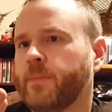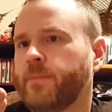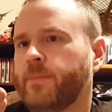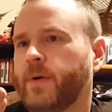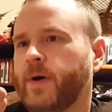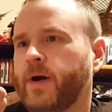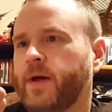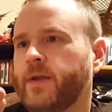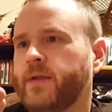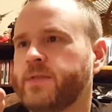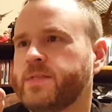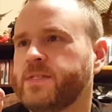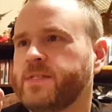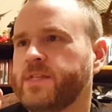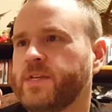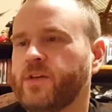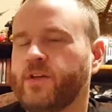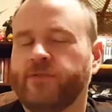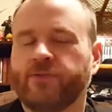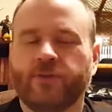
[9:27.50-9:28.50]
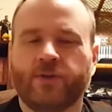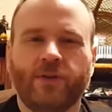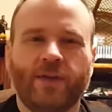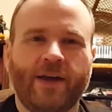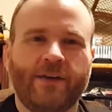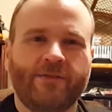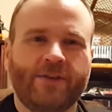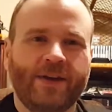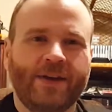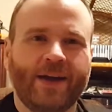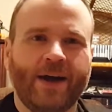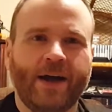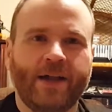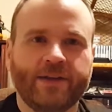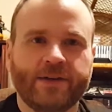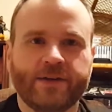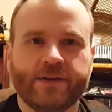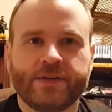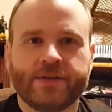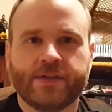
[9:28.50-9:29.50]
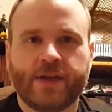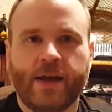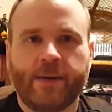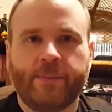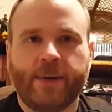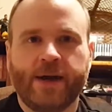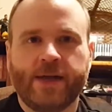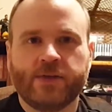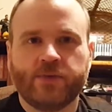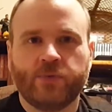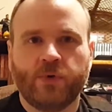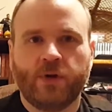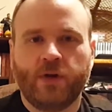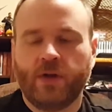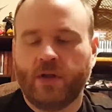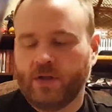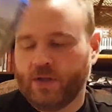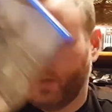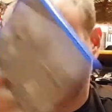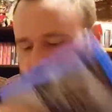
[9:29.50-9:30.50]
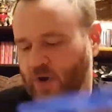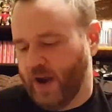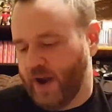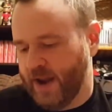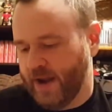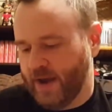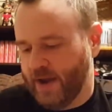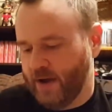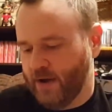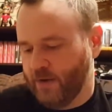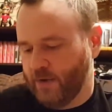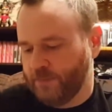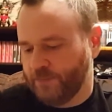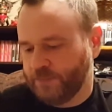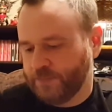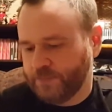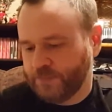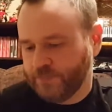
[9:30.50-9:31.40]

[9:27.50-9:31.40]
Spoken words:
But still, for $11, I might as well try it out.